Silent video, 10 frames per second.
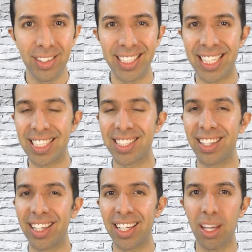Since
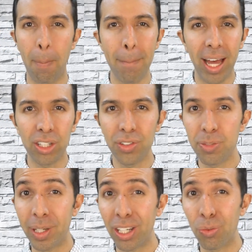the
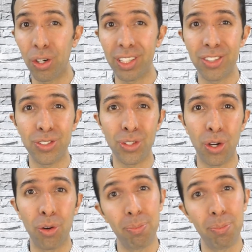Mandarin-speaking world is so